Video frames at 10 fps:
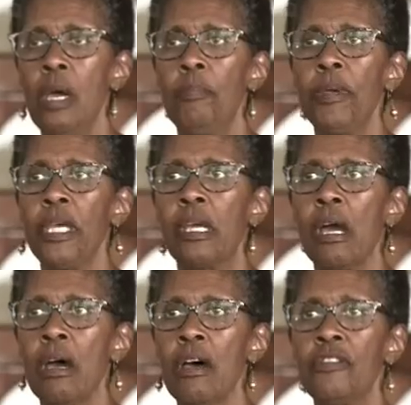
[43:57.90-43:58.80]

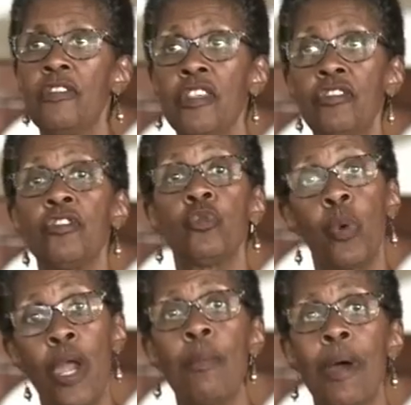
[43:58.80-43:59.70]
because this is
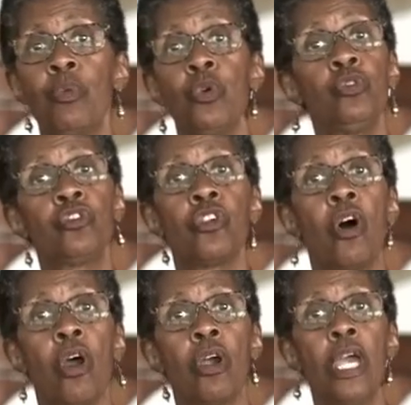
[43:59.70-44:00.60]
where my roots
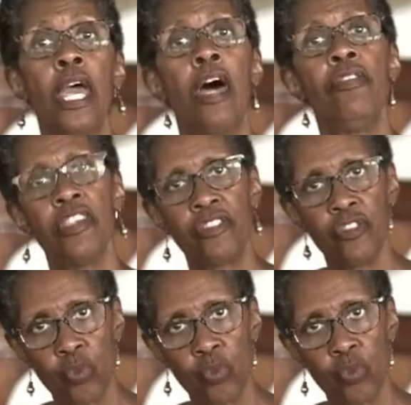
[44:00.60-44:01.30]
are, and this is